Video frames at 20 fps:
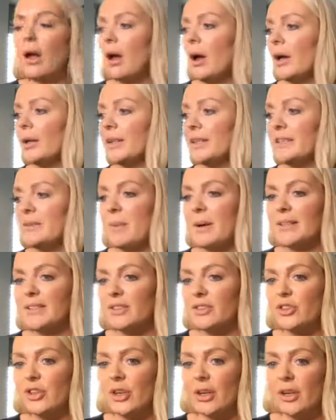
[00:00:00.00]
I need to
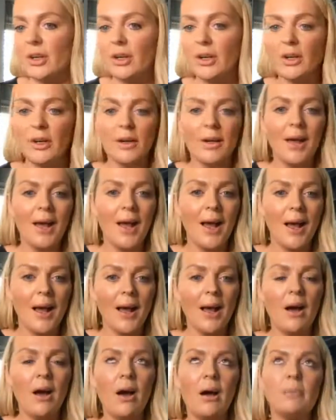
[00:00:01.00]
message her.
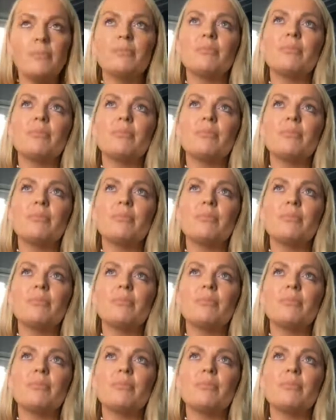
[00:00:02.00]
I